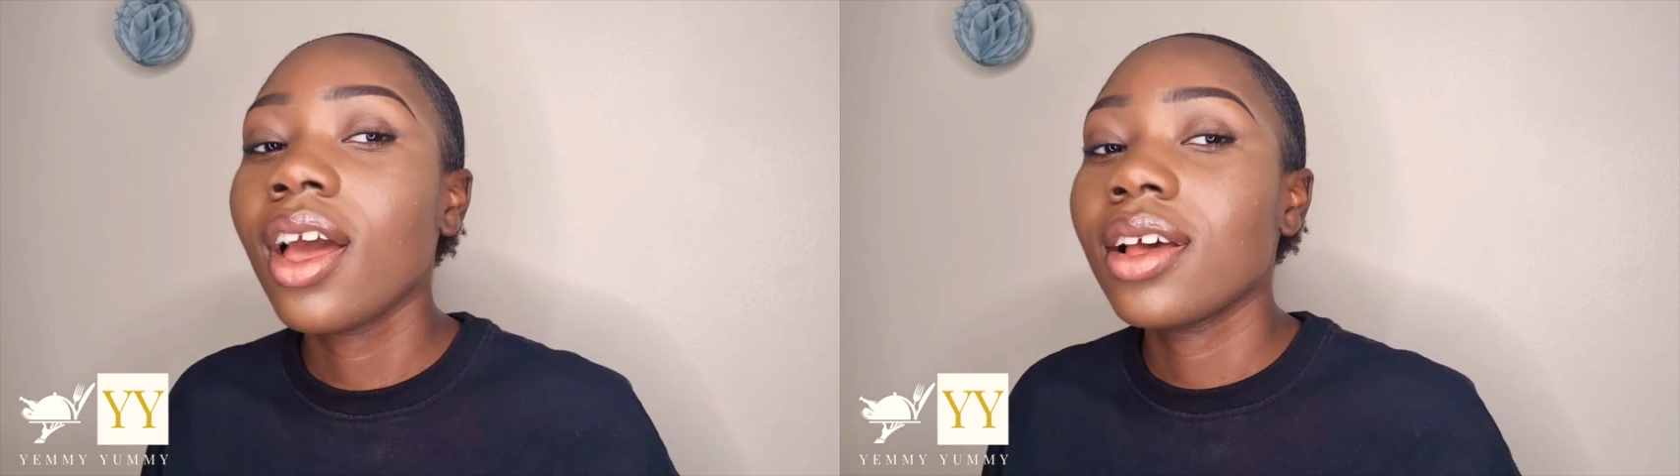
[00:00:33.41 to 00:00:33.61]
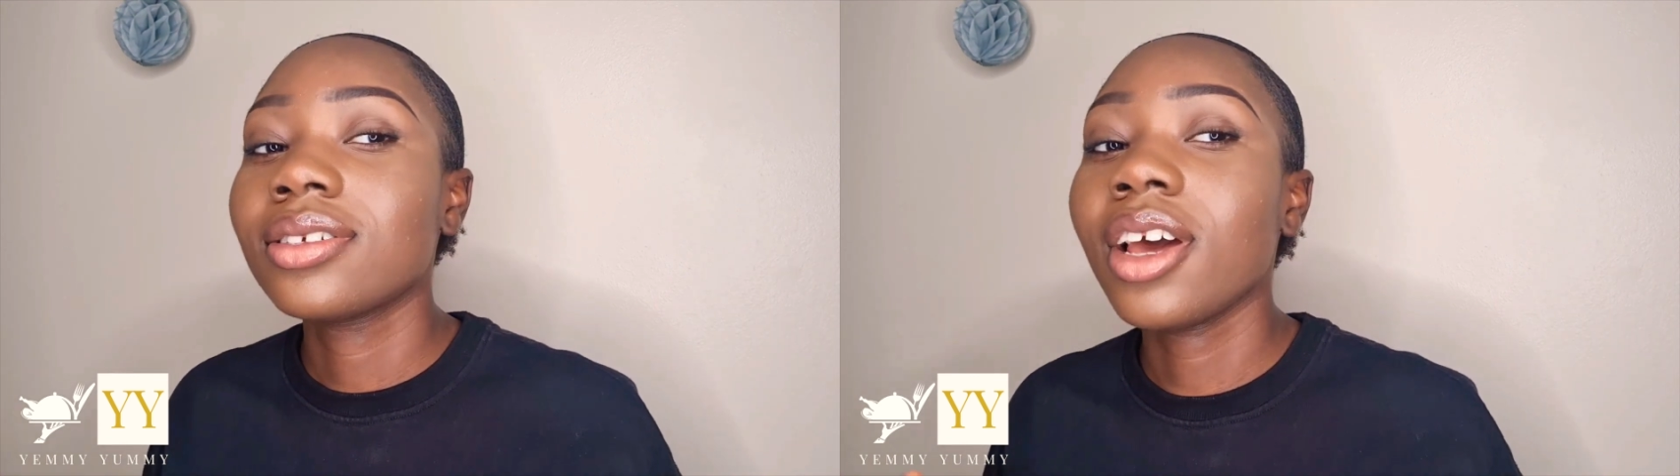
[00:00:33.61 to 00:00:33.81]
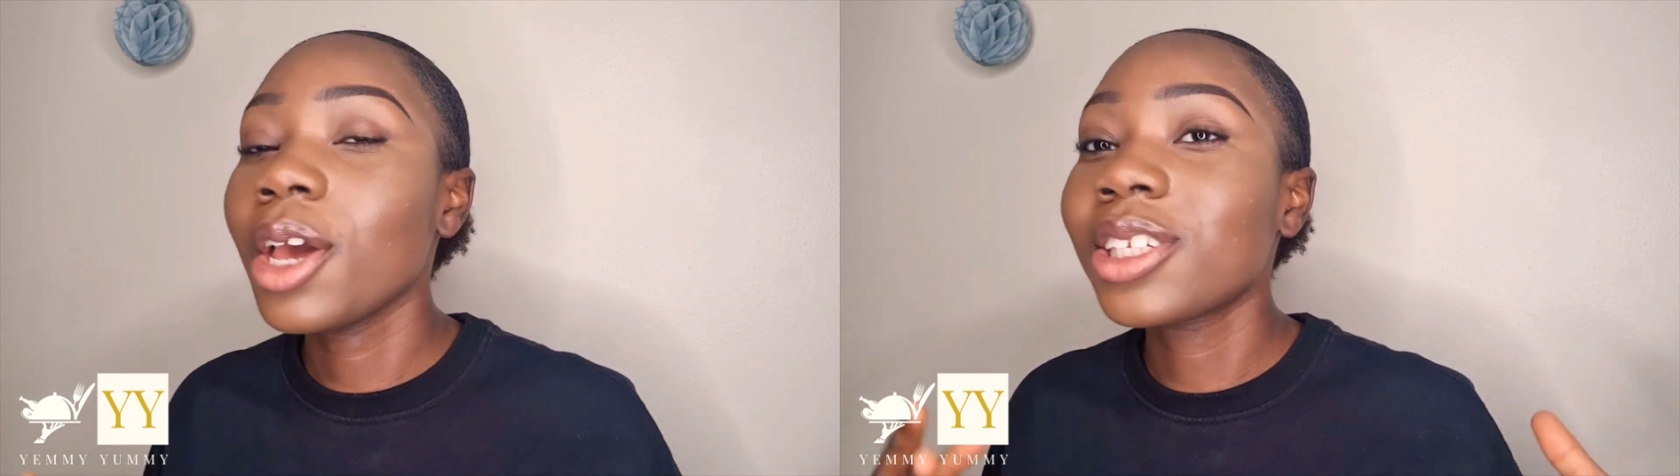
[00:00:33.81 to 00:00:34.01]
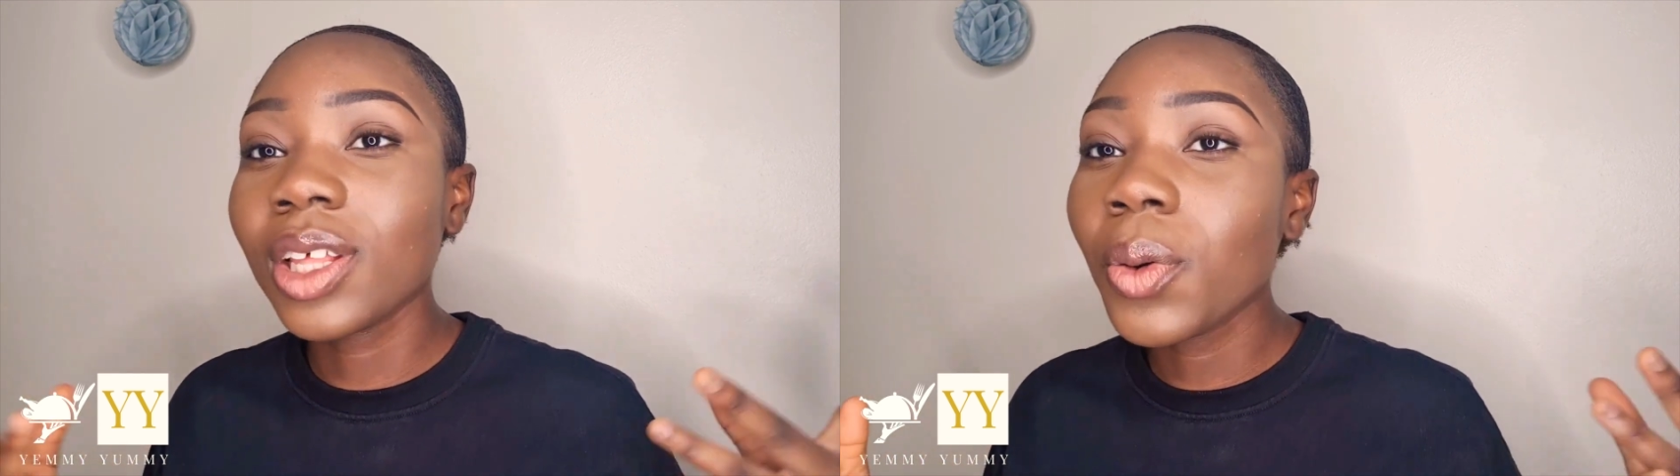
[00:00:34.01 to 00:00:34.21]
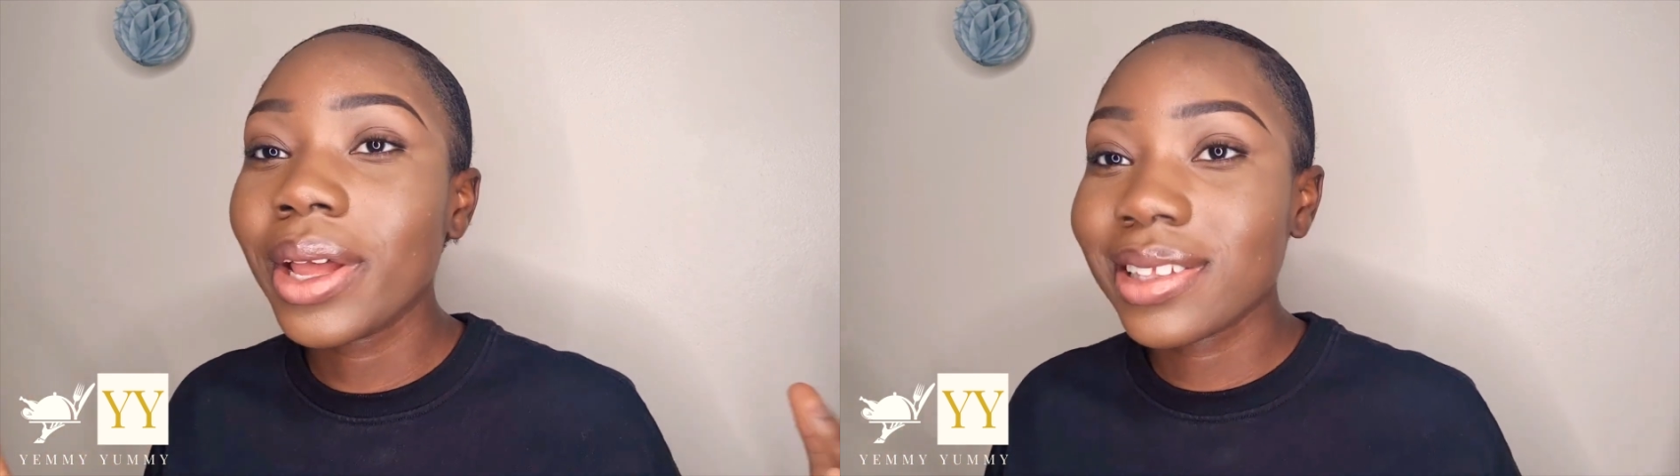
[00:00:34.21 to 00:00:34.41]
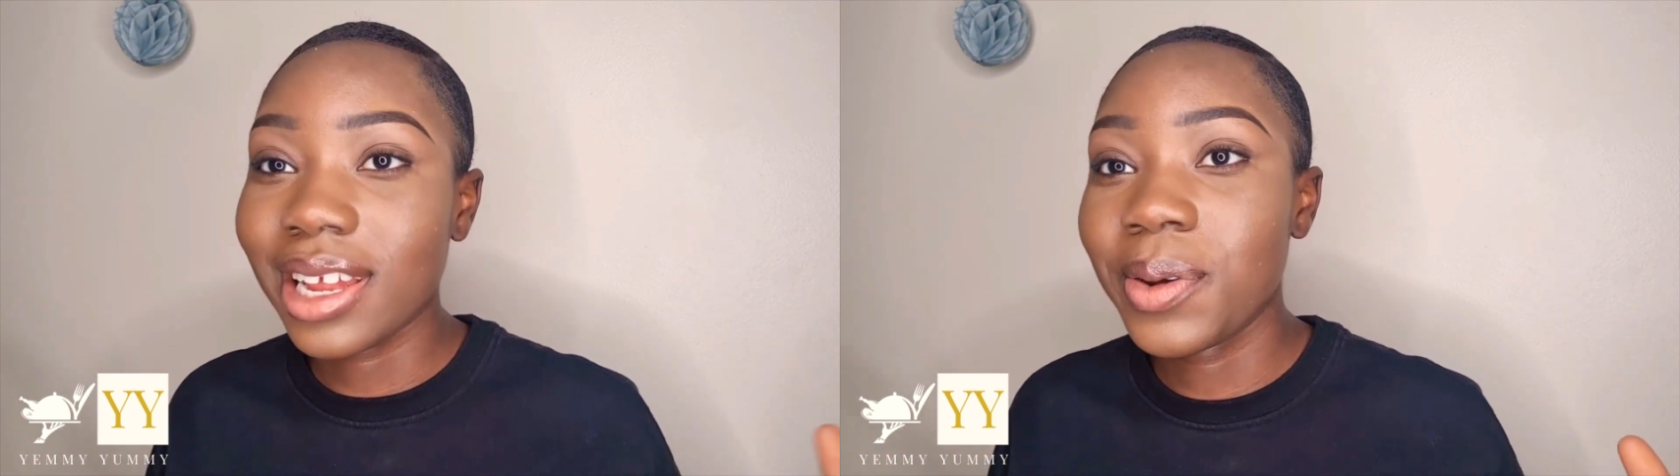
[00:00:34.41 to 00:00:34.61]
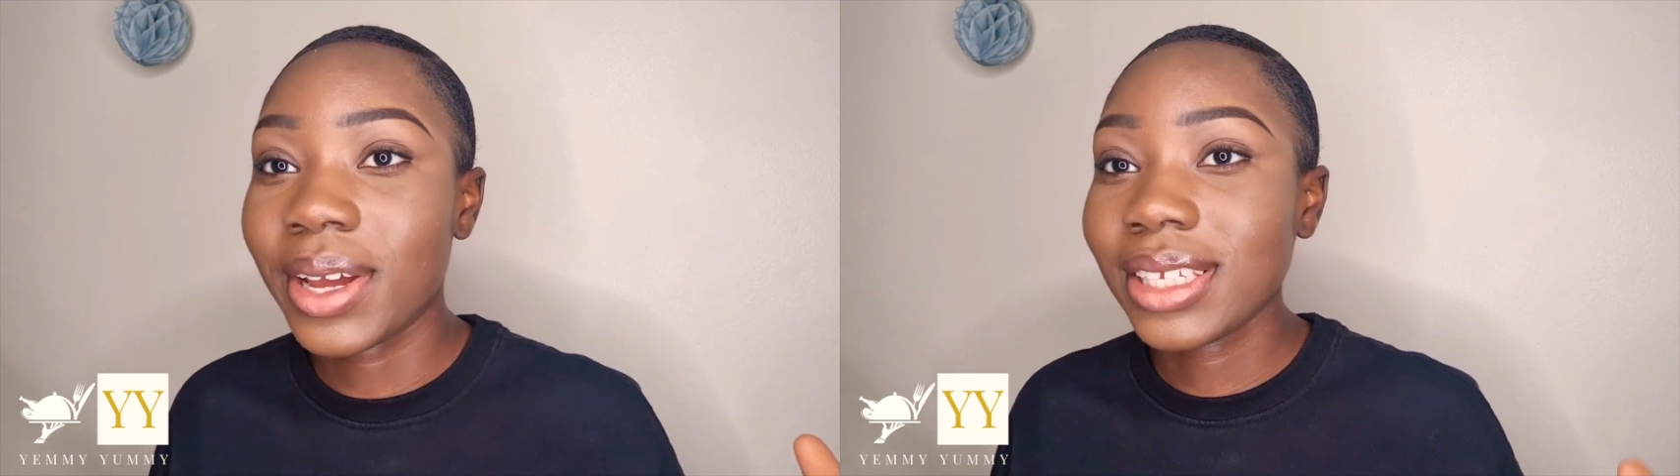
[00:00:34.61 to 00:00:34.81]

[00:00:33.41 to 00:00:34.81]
So it's still wings anyway,